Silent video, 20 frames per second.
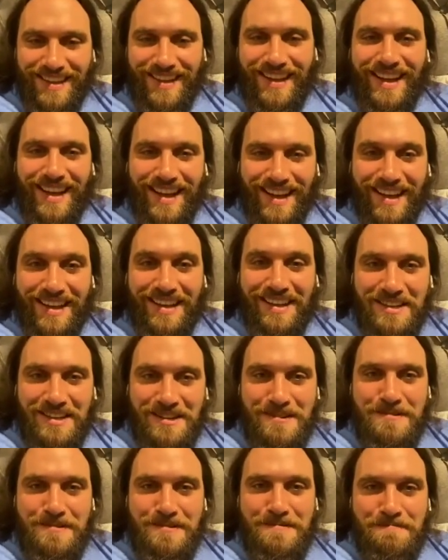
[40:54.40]

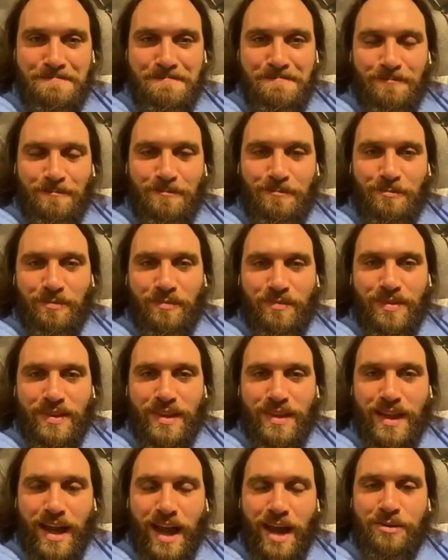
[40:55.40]
Yeah.
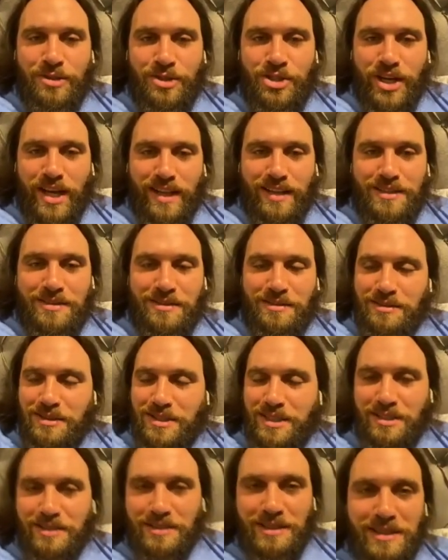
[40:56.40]
I was jealous of those
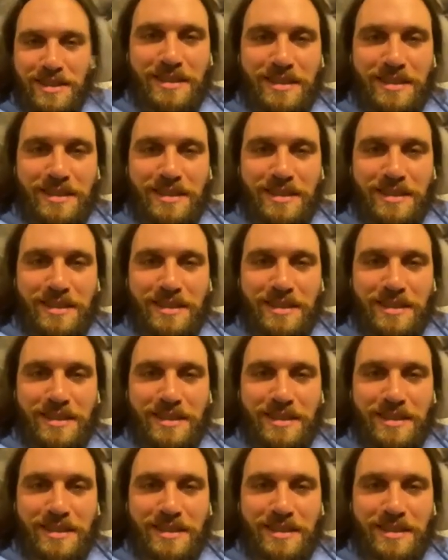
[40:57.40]
dudes.